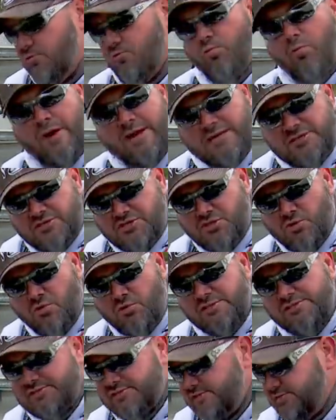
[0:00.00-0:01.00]
weight
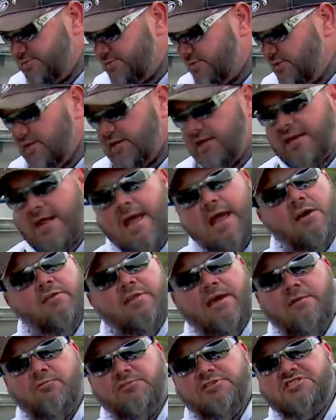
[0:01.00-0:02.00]
choices, and how
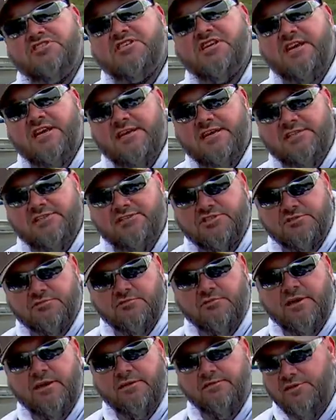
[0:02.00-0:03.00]
that would change
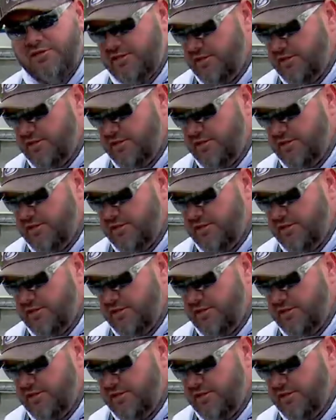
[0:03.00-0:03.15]
throughout the